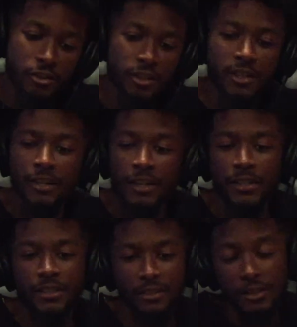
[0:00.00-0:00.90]
and those
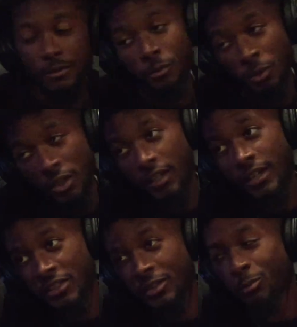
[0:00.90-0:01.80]
declines, them
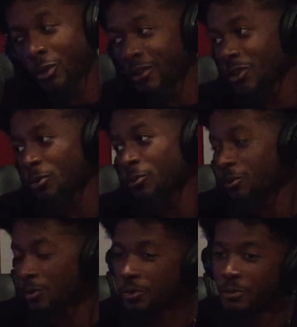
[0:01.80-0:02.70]
declines important
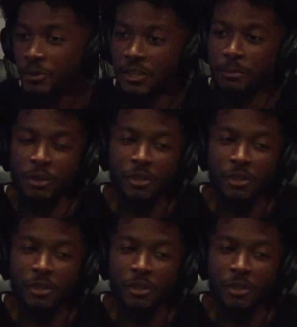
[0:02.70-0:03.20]
too. You know what I'm saying?